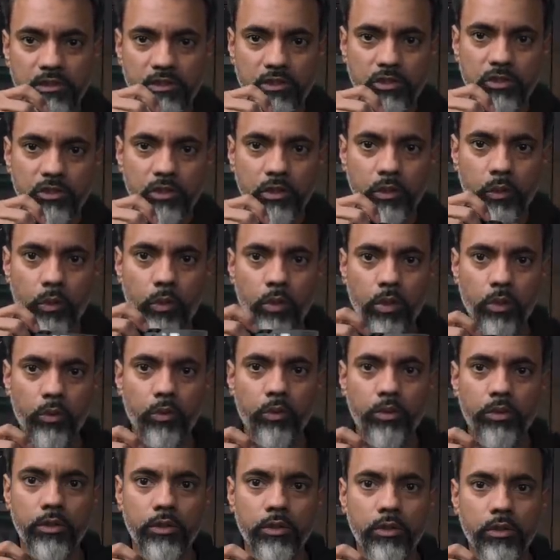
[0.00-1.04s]
just an
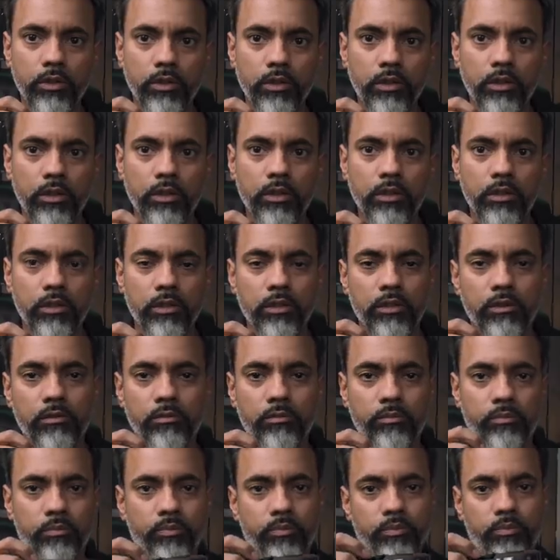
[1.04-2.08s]
awkward
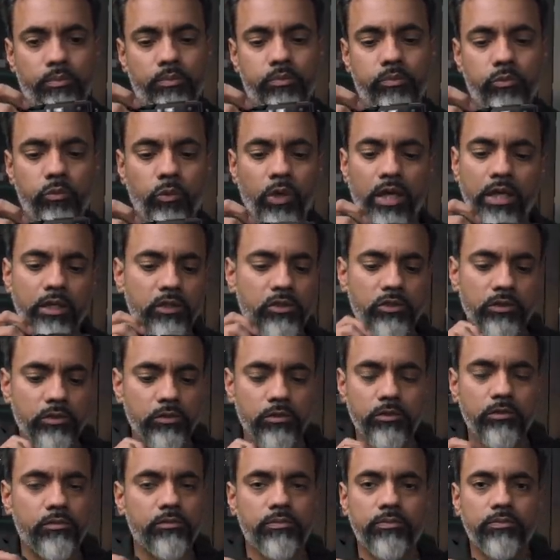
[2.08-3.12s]
way to,
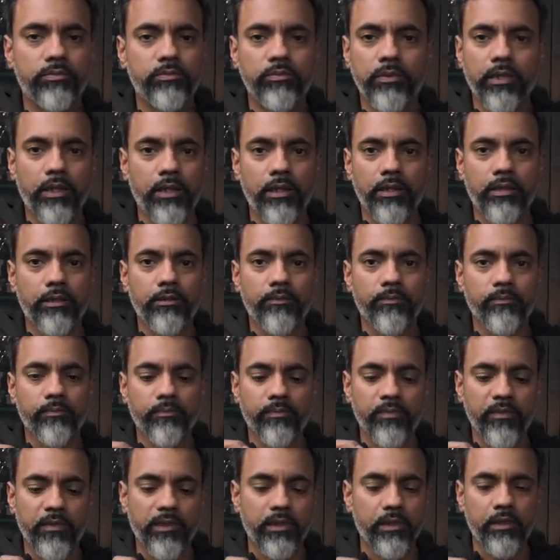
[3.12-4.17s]

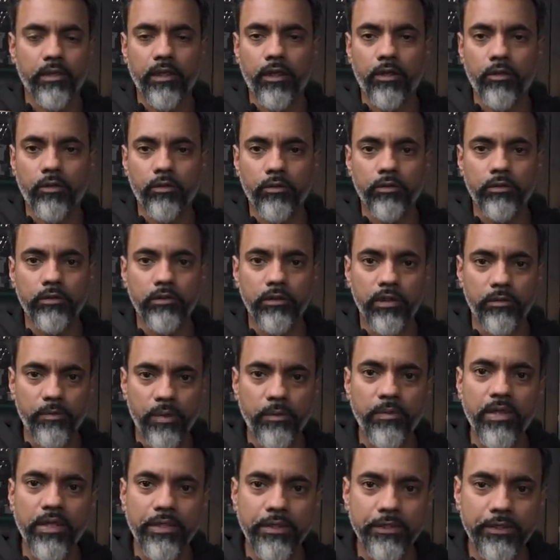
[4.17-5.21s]
I don't know, am I
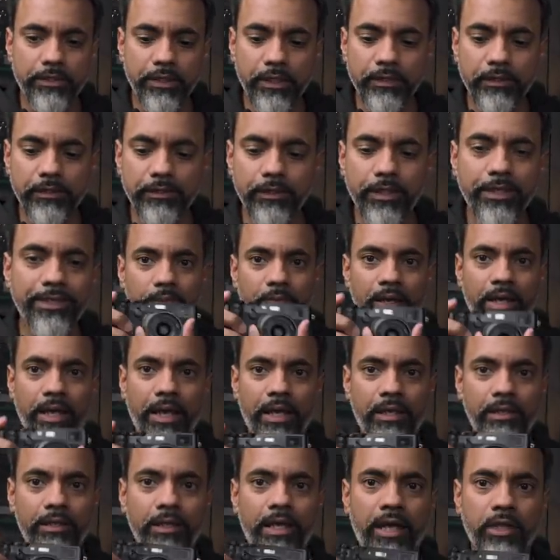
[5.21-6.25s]
making sense? My
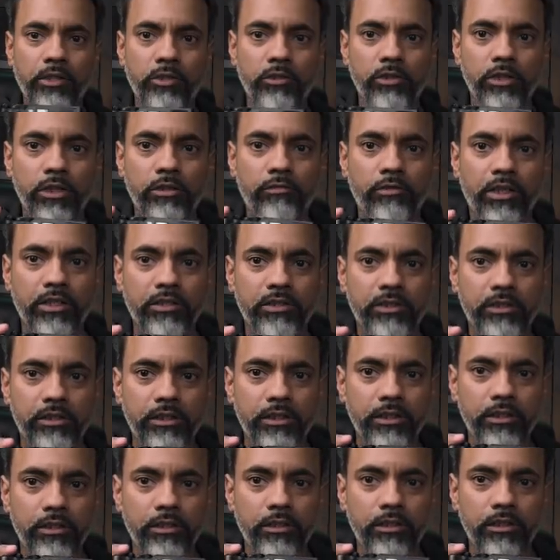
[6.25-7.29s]
hand naturally rests
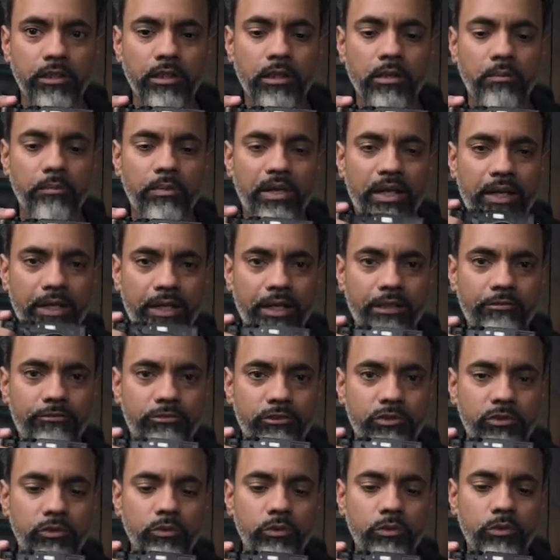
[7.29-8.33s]
here, but at
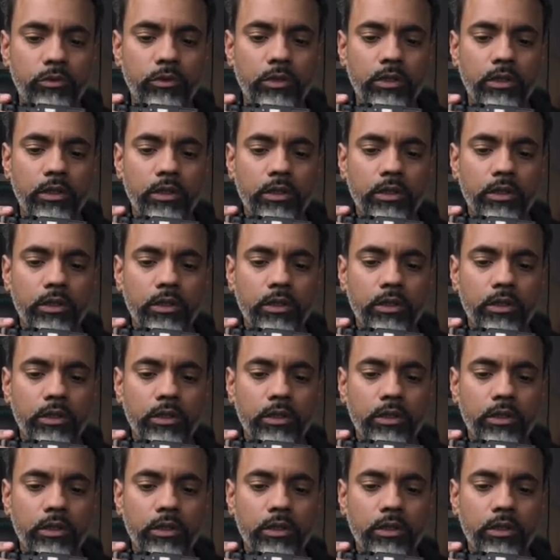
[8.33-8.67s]
f2